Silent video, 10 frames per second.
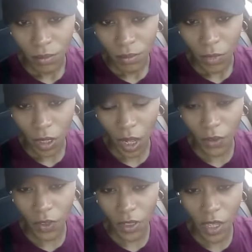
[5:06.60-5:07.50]
A lot of
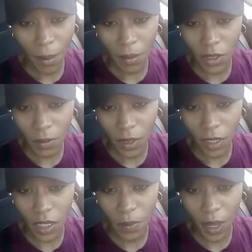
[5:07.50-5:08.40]
things happened to me
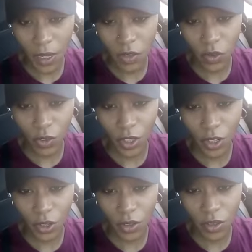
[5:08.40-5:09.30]
in these past three
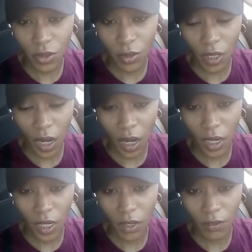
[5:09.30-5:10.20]
years that I
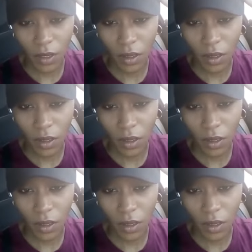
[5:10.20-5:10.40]
can't even,